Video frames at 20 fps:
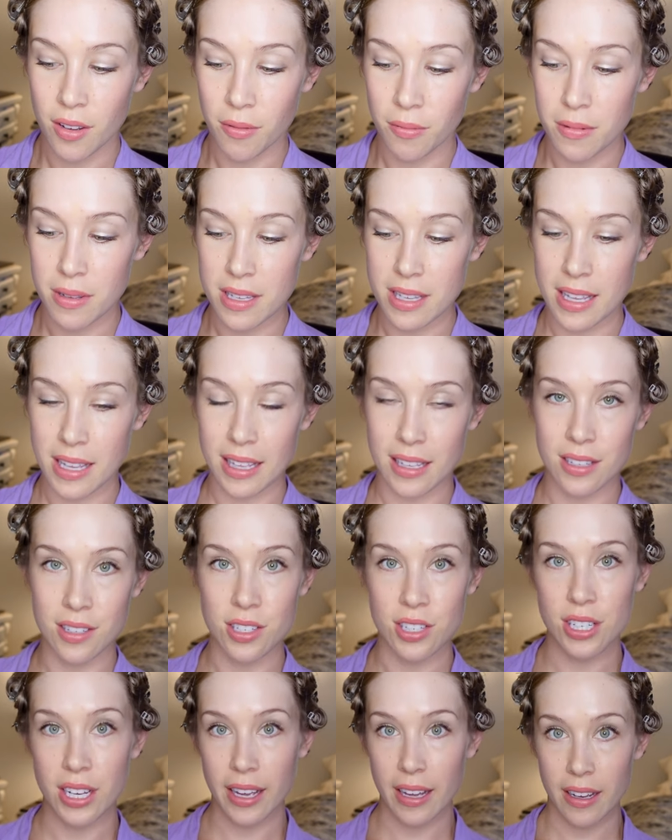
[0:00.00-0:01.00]
we can
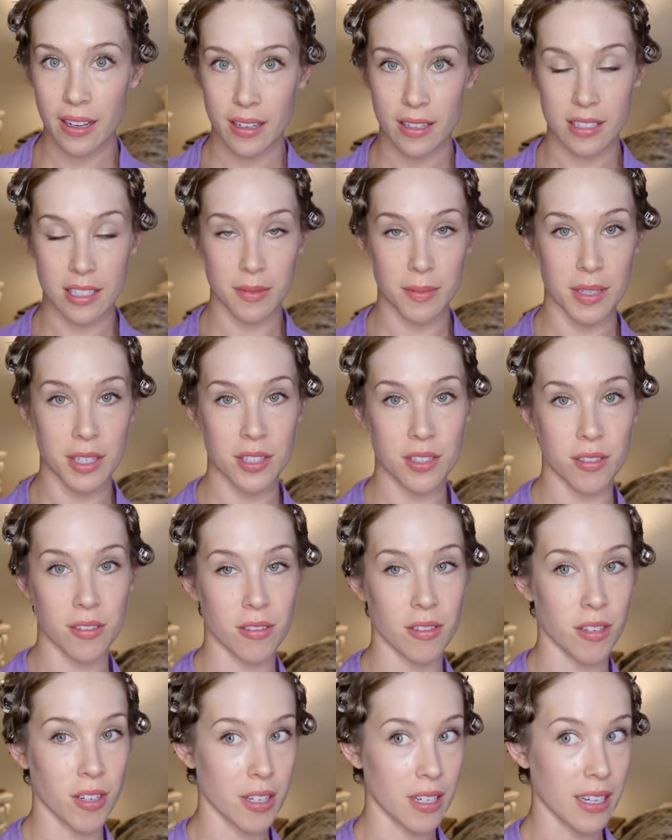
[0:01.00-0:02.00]
check to make sure there
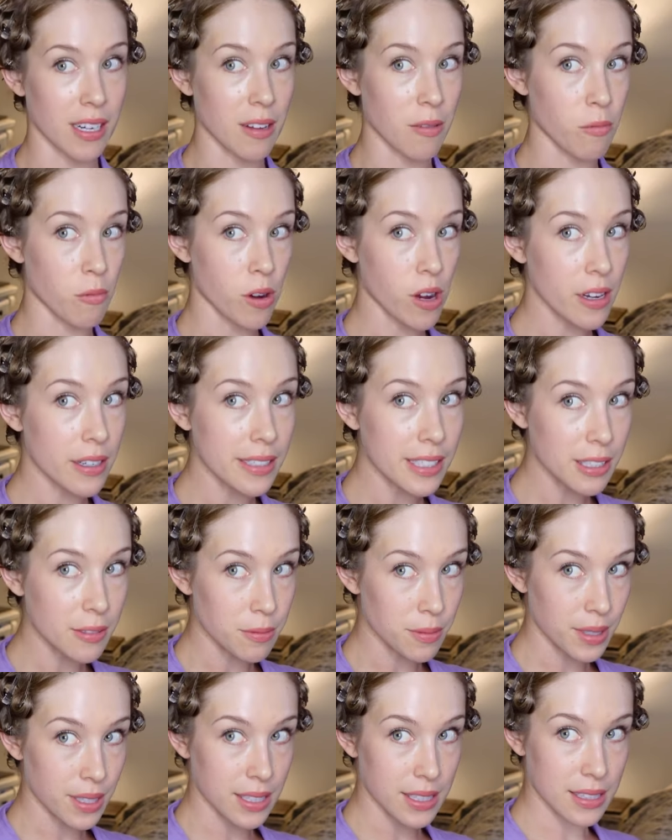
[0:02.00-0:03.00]
aren't any wonky
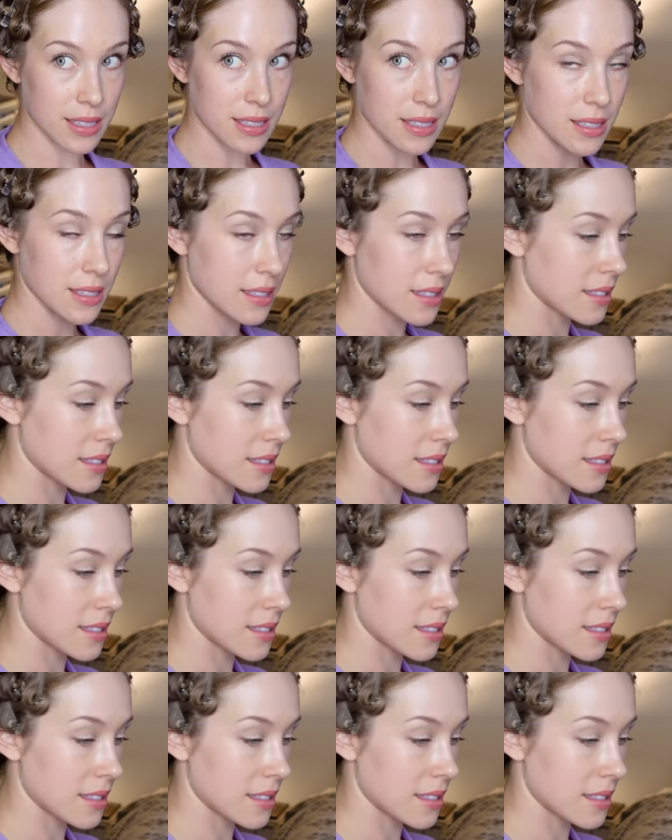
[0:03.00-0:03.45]
ones.